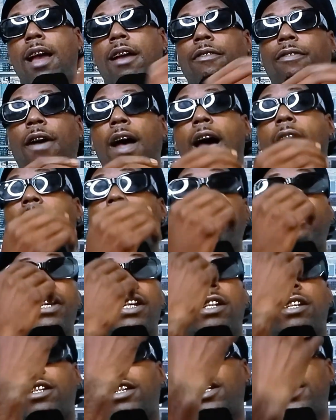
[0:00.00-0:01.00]

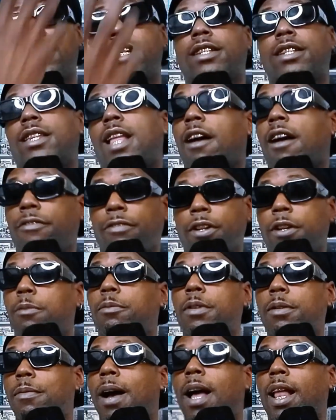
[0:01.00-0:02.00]
Obviously, it's not finna be my
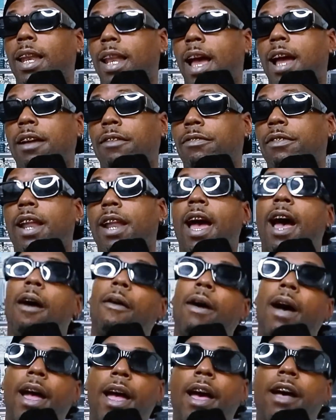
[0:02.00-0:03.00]
life. Now I
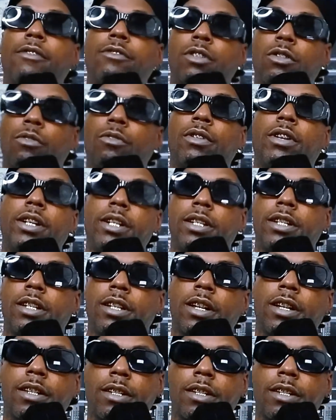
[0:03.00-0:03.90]
have to readjust